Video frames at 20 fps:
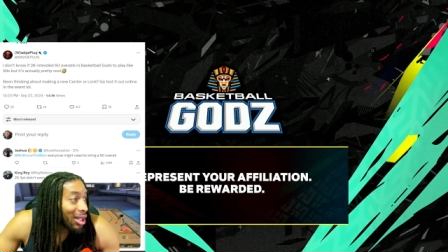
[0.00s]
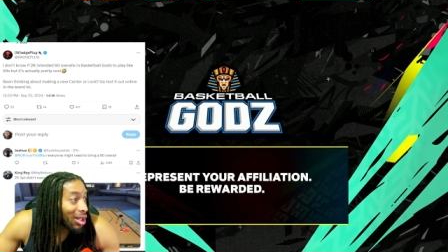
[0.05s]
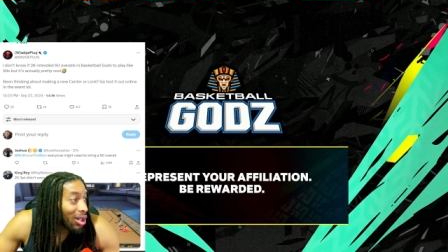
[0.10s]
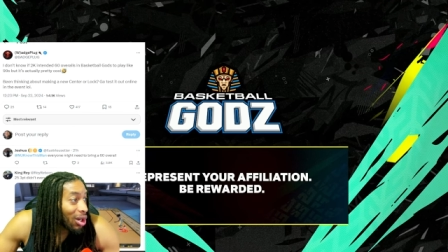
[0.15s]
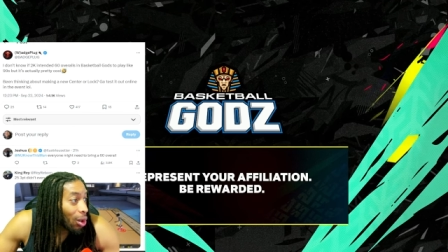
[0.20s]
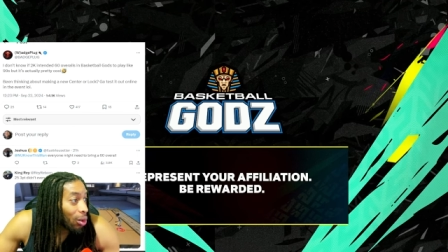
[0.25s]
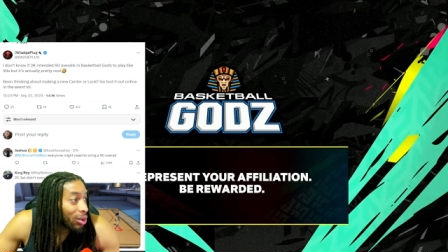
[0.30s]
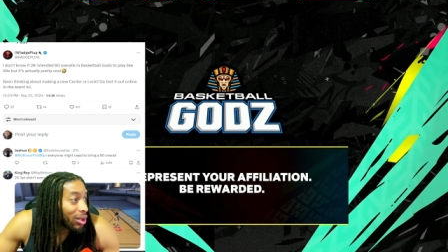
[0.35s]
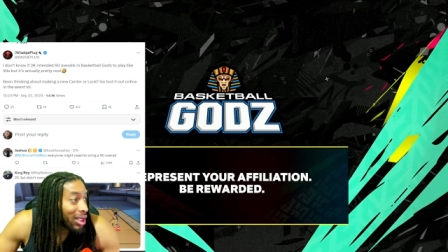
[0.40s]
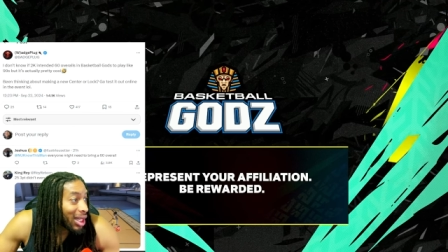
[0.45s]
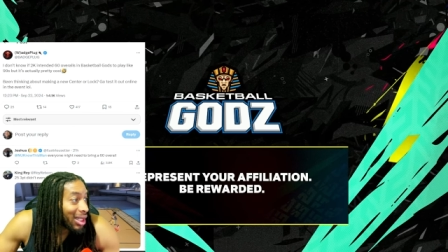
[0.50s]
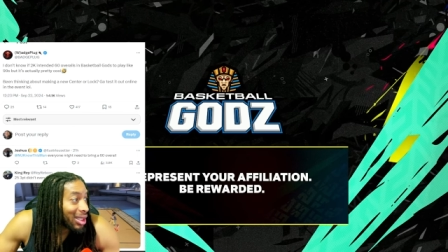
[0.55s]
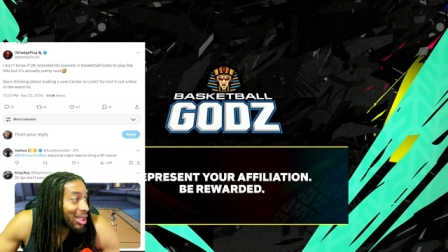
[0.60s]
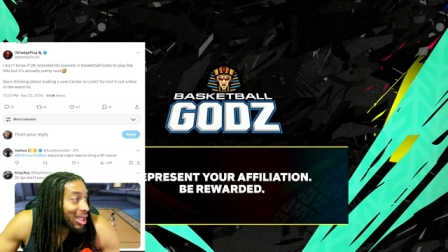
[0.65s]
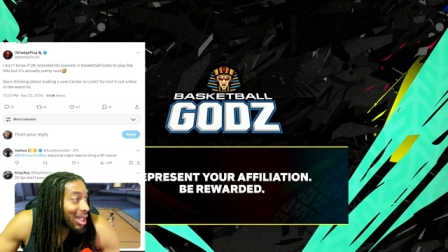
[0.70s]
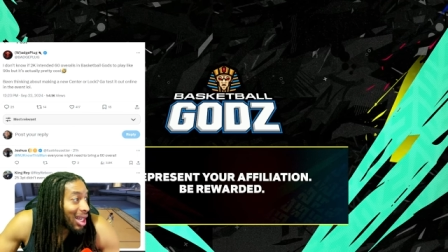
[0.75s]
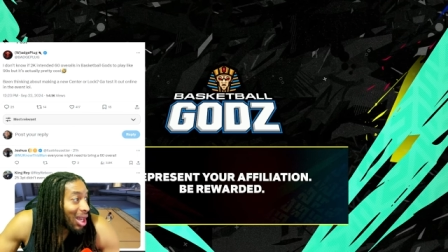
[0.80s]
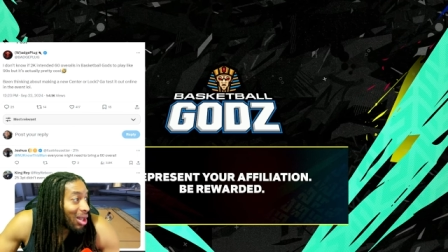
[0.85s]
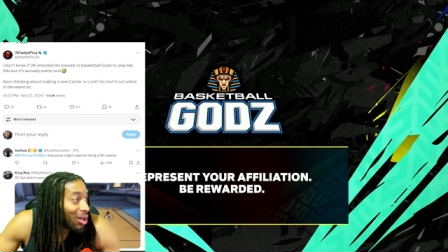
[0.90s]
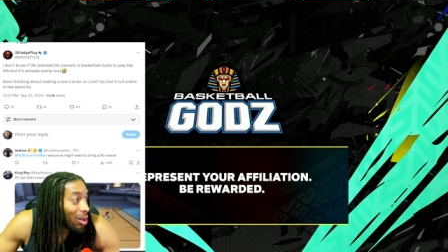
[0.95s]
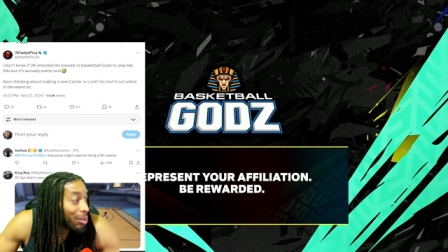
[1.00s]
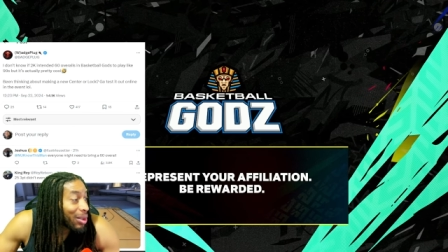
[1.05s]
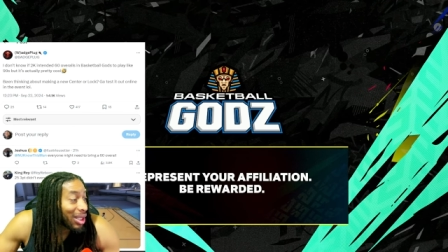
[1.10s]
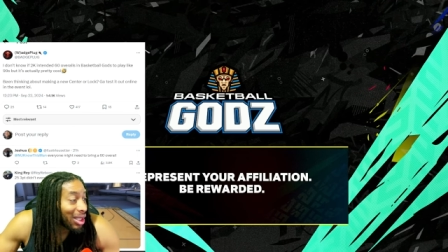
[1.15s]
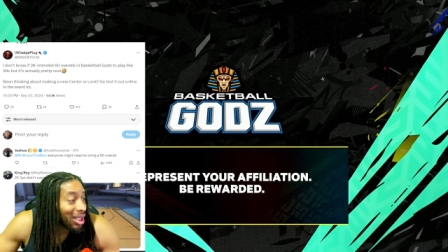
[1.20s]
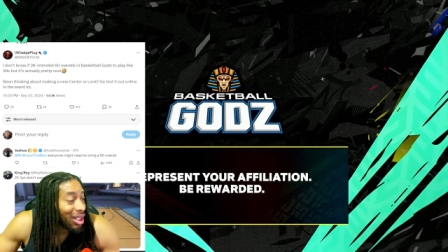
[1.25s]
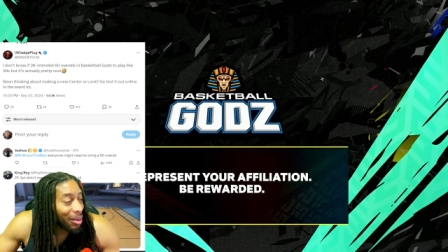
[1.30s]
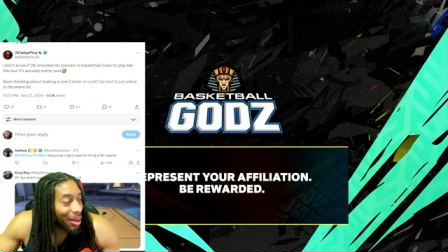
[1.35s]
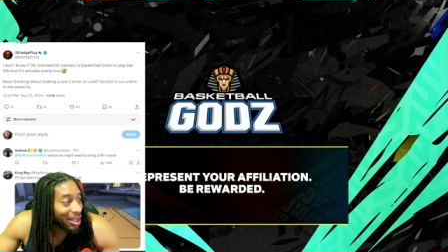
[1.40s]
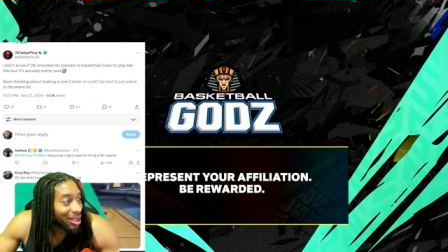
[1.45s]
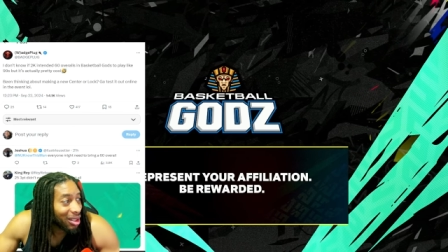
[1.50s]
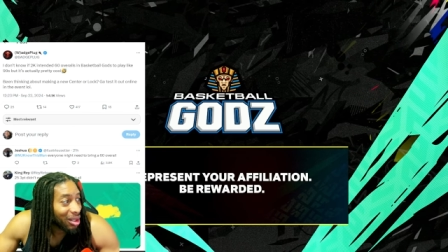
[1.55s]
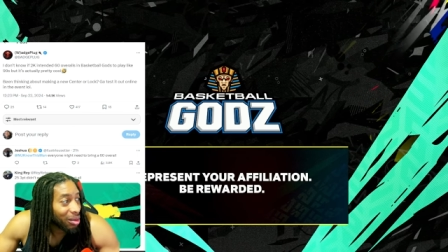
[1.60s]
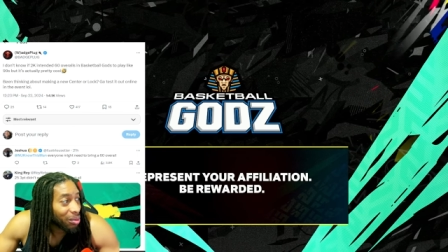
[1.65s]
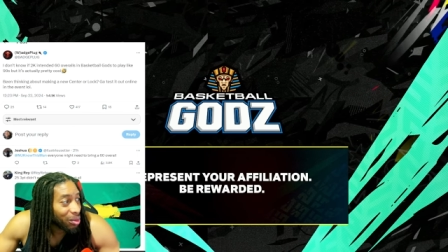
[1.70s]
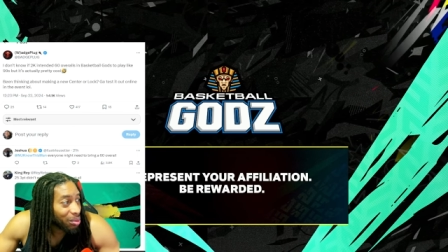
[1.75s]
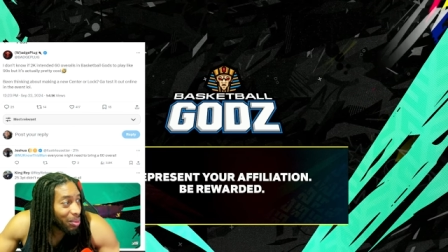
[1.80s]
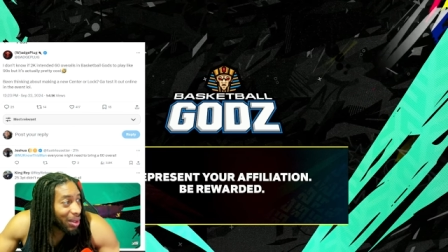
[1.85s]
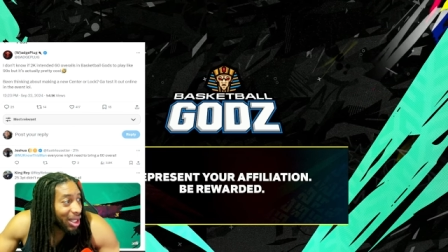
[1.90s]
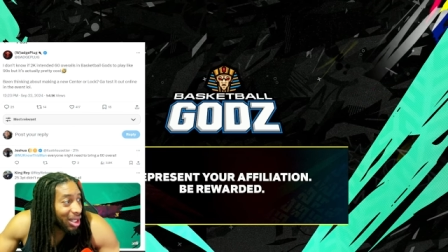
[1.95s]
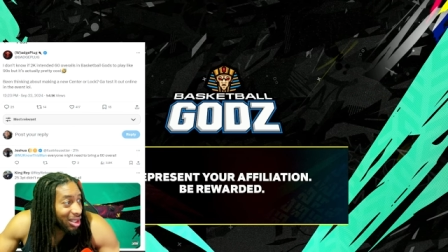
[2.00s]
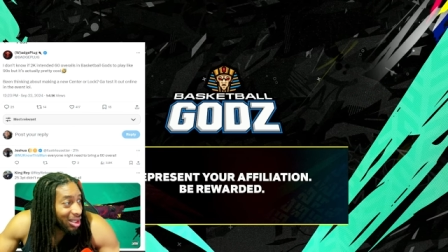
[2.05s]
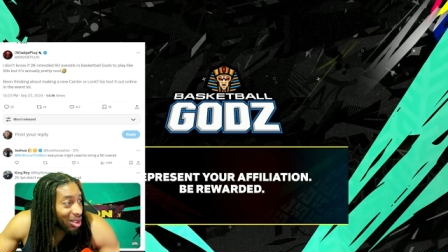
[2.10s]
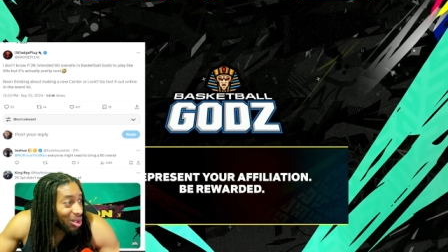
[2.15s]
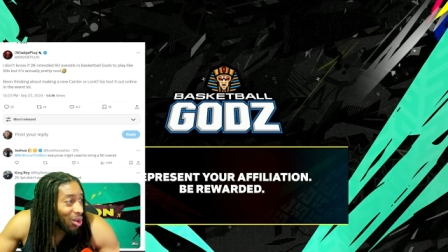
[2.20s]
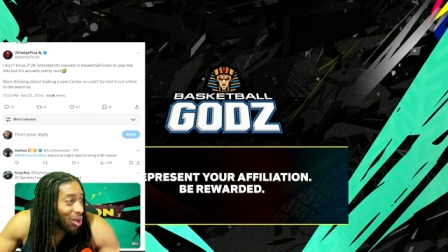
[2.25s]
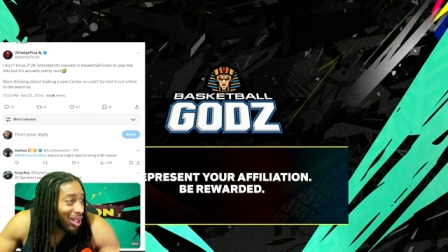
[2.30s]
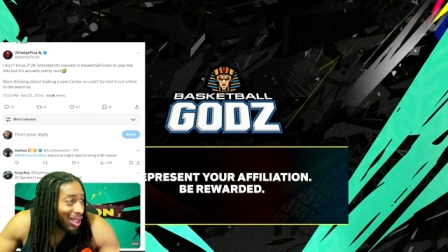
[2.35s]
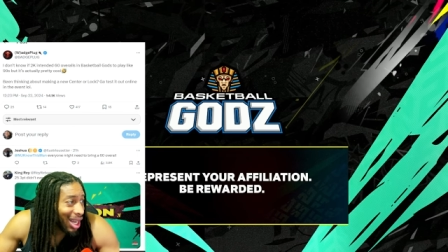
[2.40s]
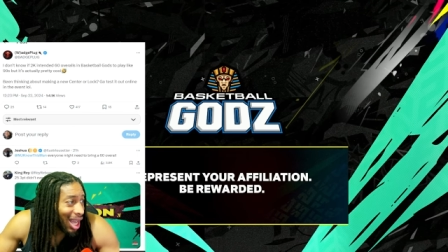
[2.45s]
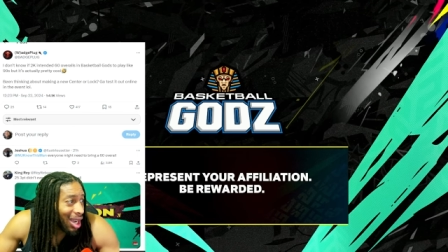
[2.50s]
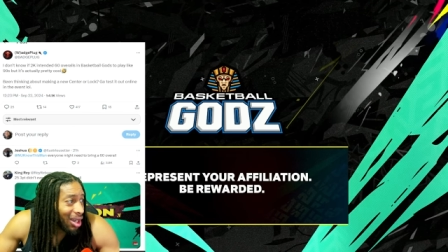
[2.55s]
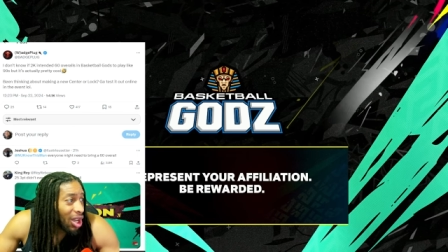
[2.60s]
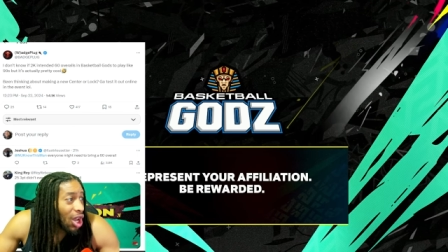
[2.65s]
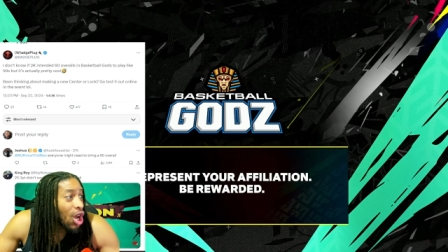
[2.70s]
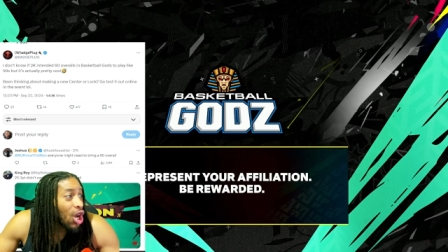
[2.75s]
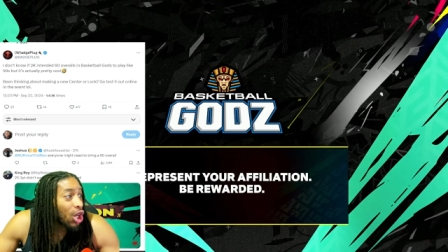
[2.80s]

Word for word: Go test it out. Been thinking about making a center or a lock.